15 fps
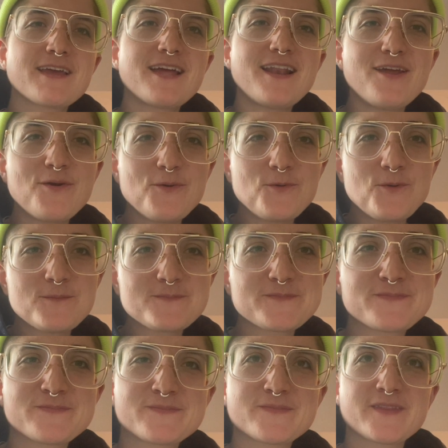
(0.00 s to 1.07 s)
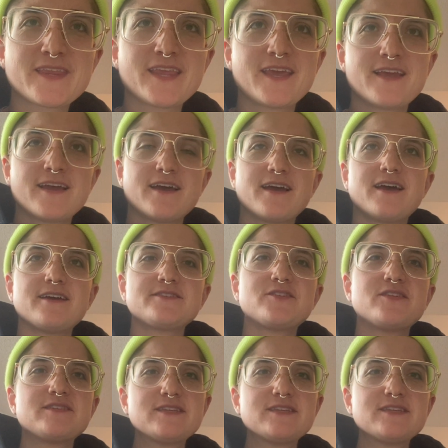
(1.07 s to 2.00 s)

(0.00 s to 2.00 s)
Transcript: Hello. So this